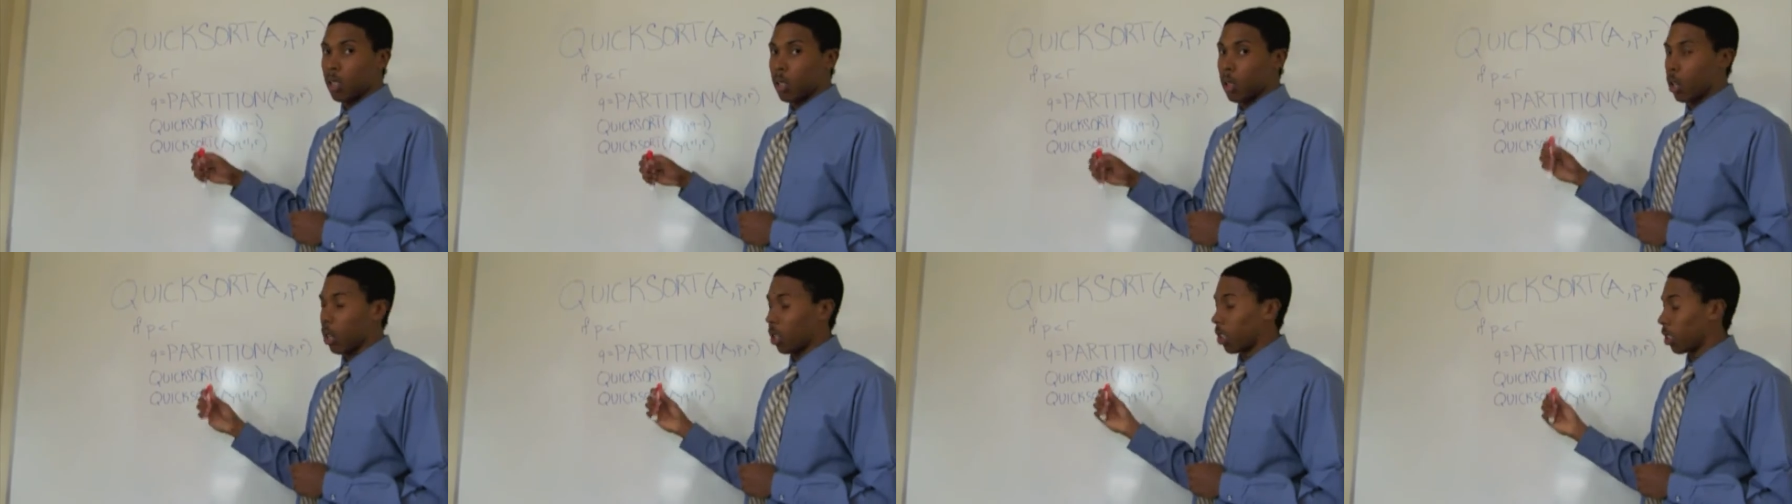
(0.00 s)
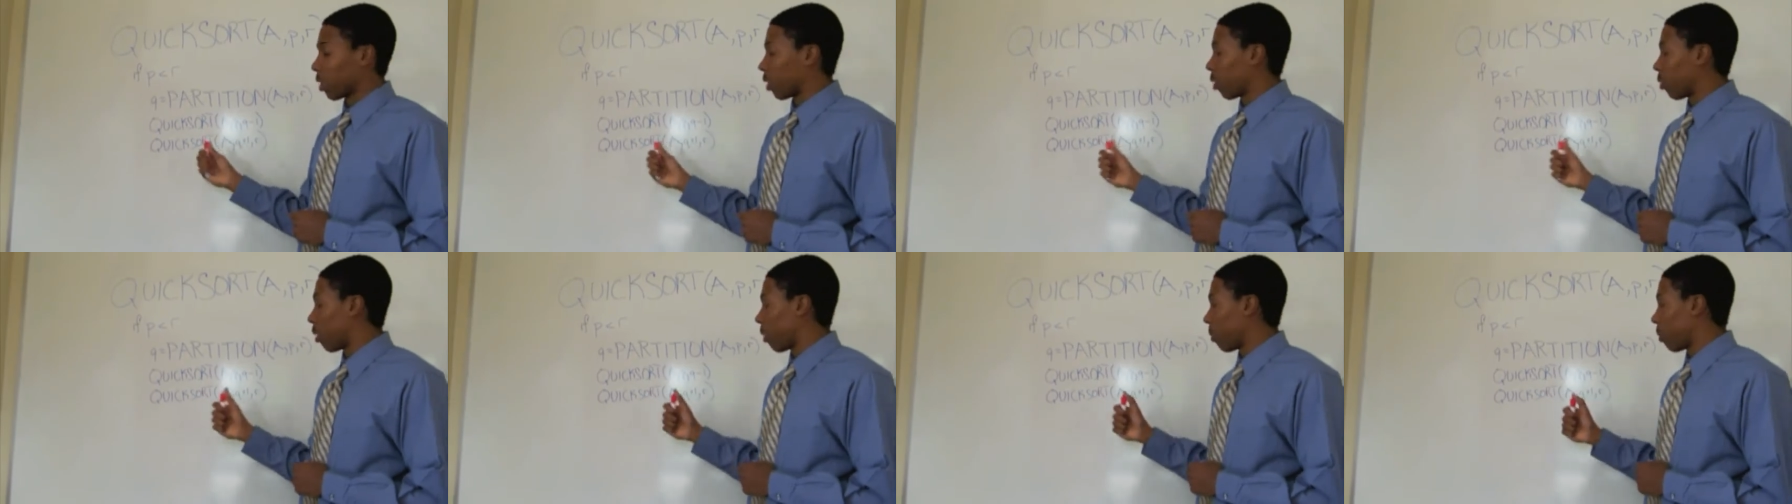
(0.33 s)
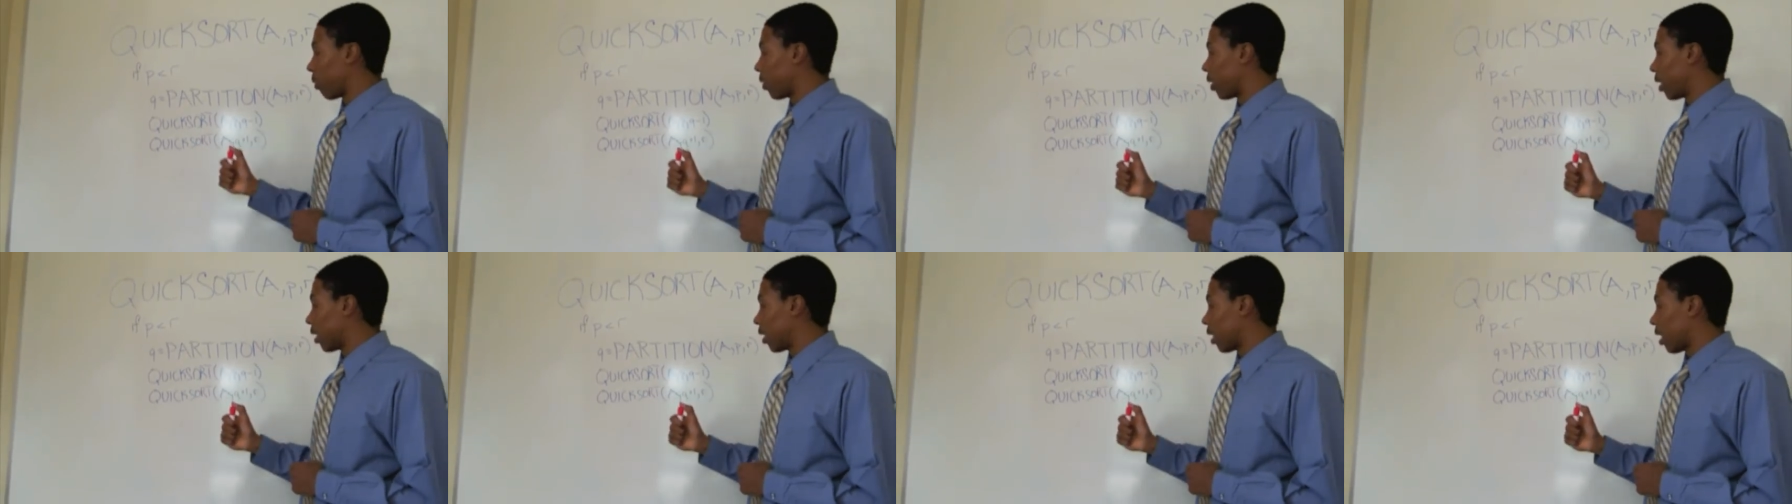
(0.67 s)
R is going to
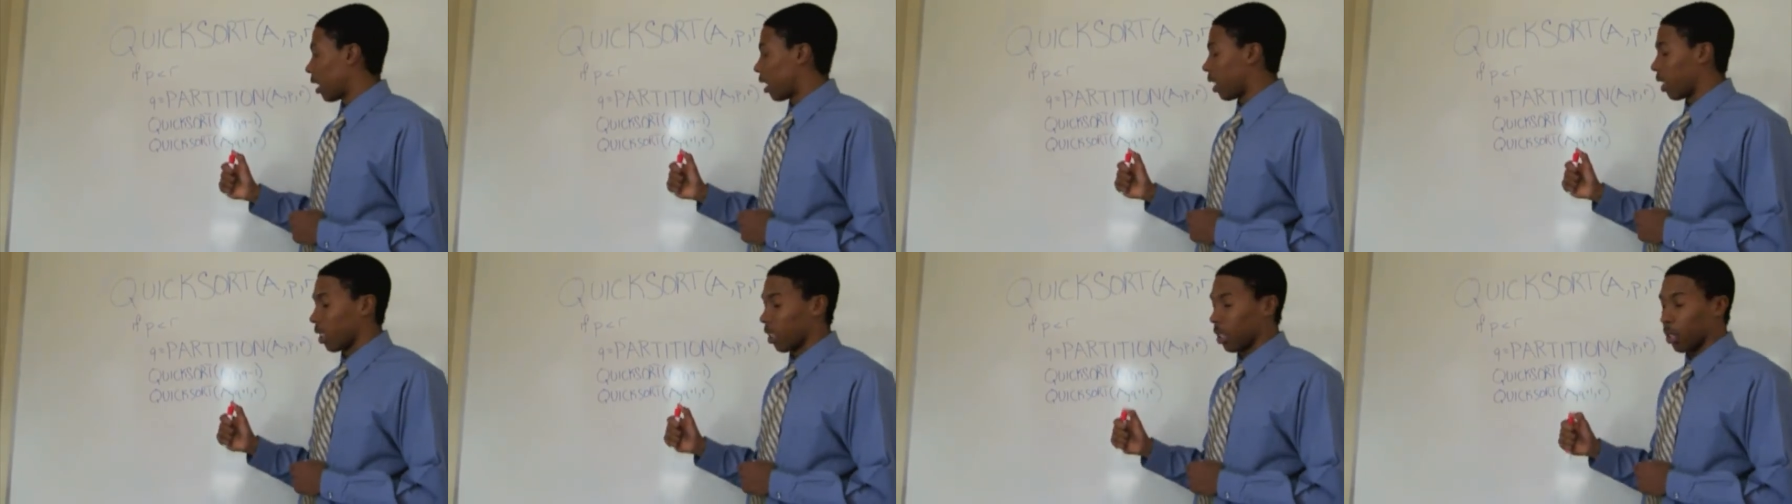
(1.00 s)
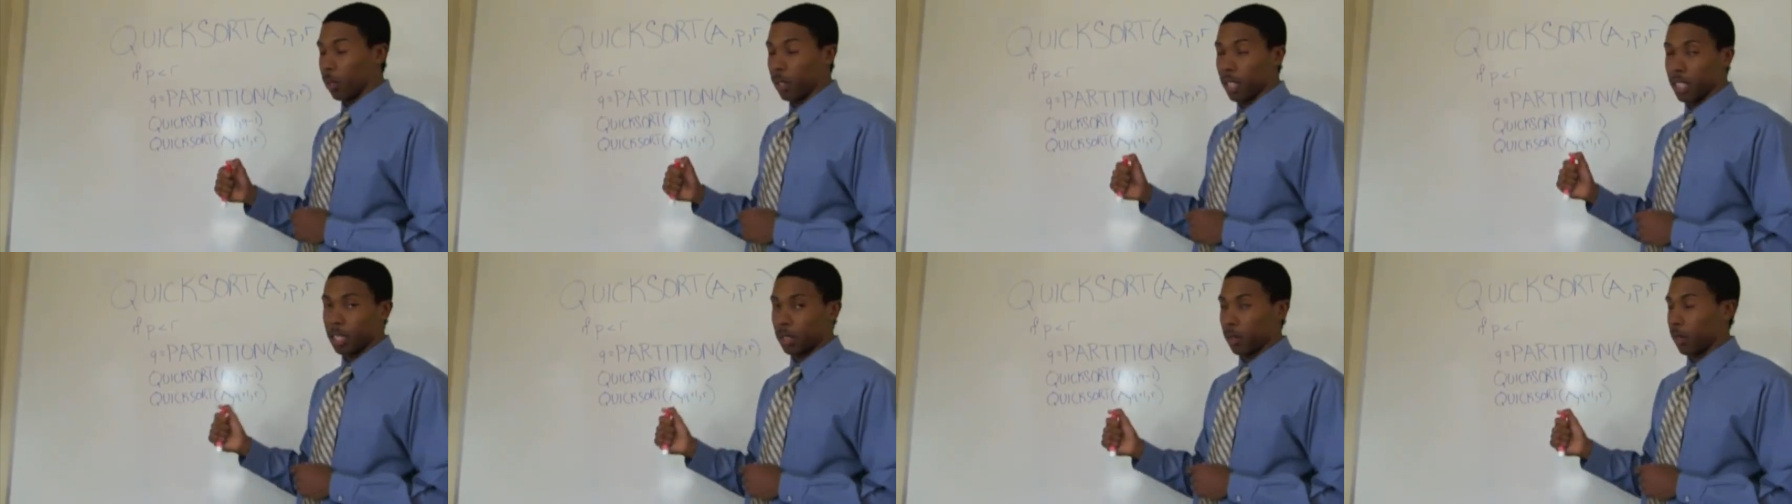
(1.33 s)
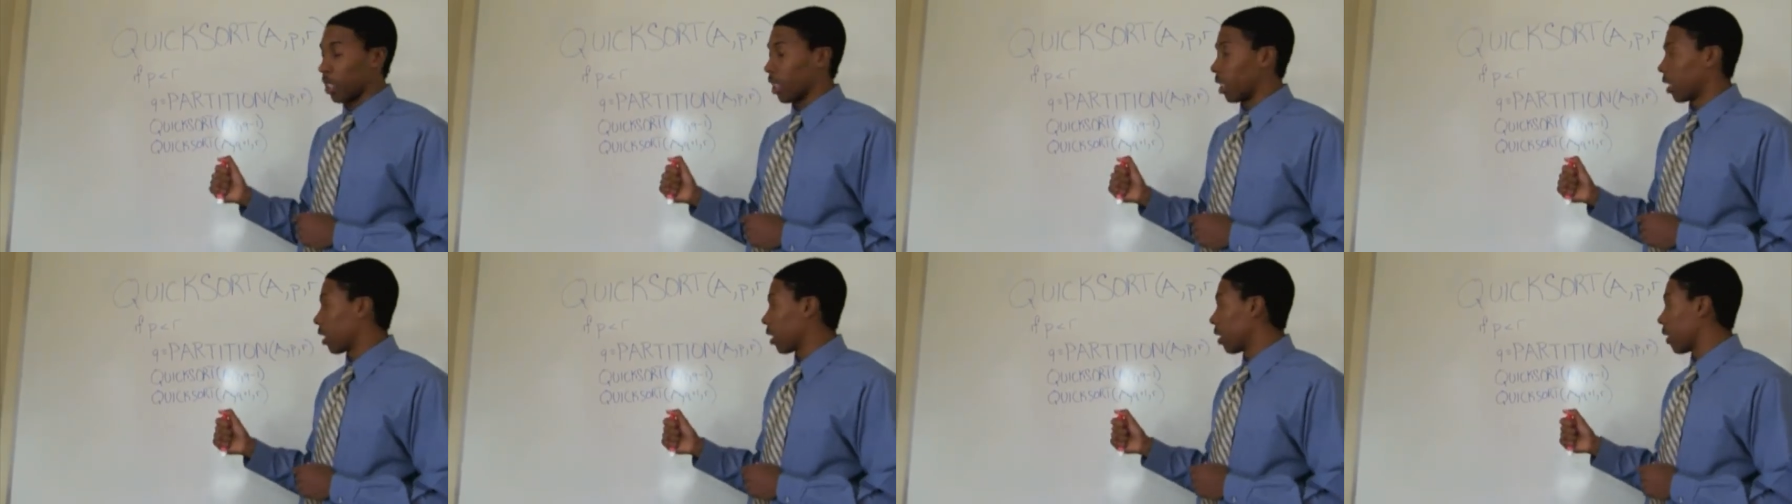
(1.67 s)
represent our greatest
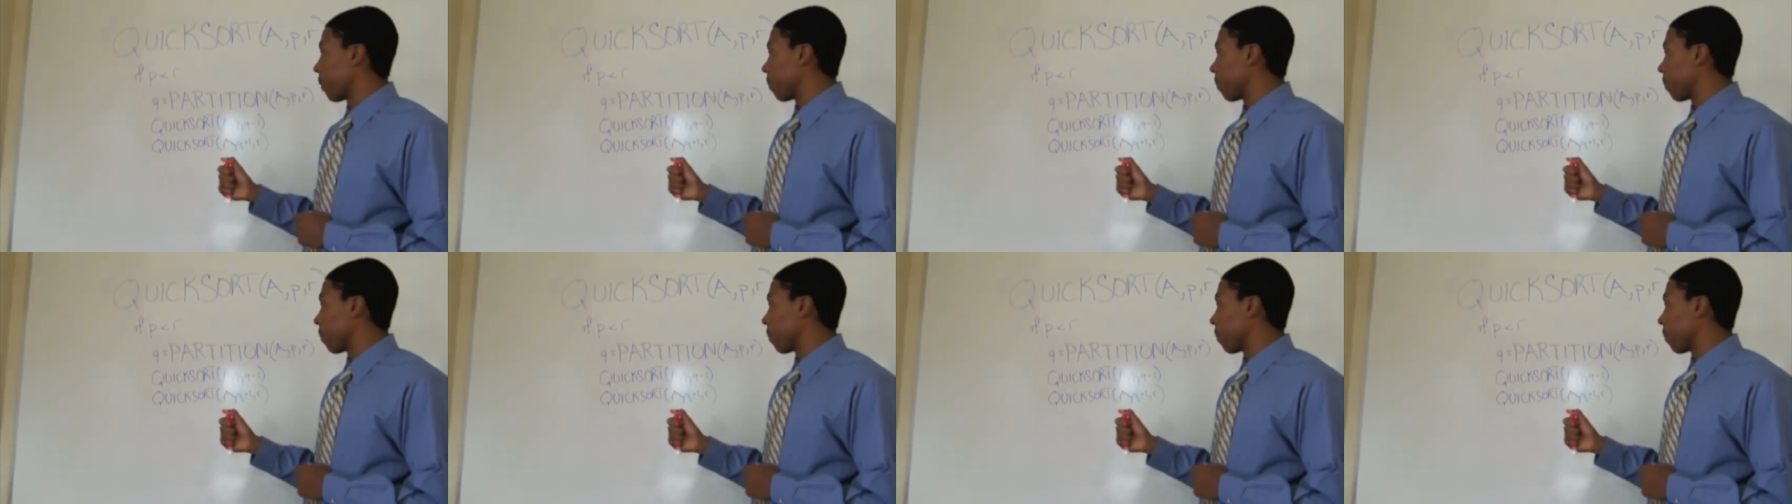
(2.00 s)
value.